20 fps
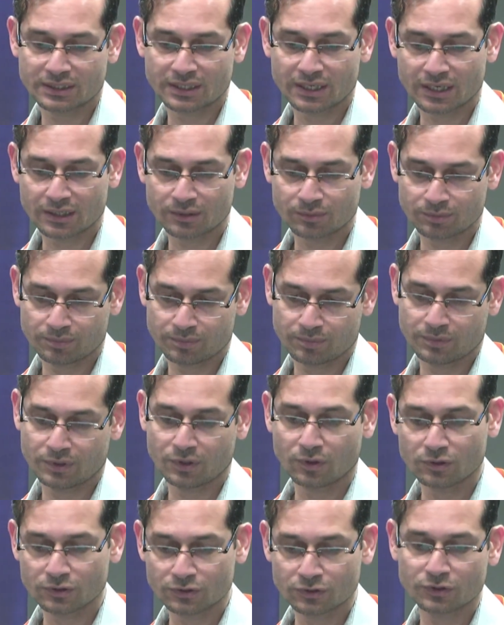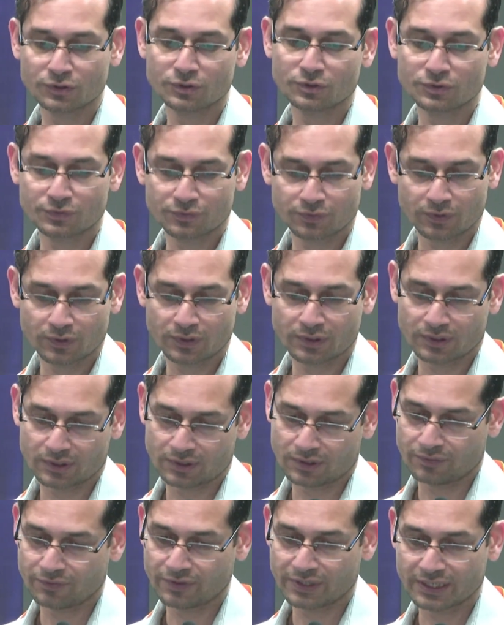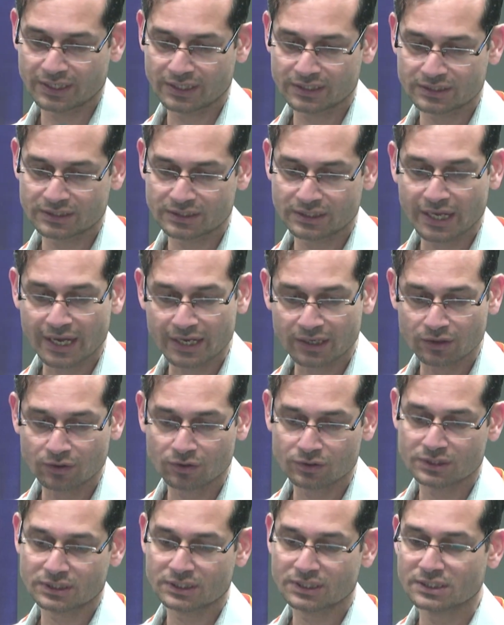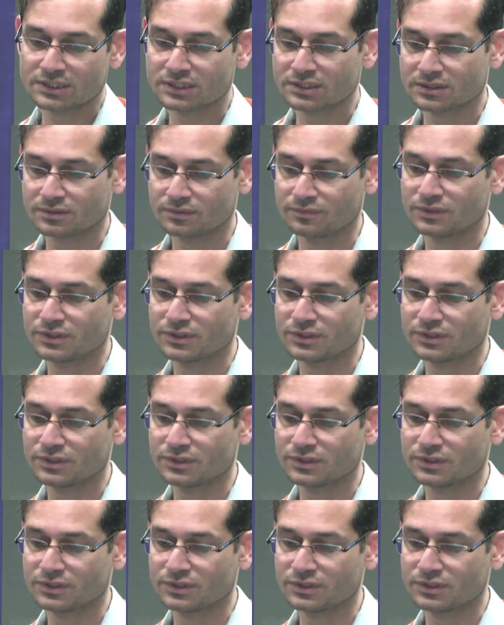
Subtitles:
It can be also used for various diagnostics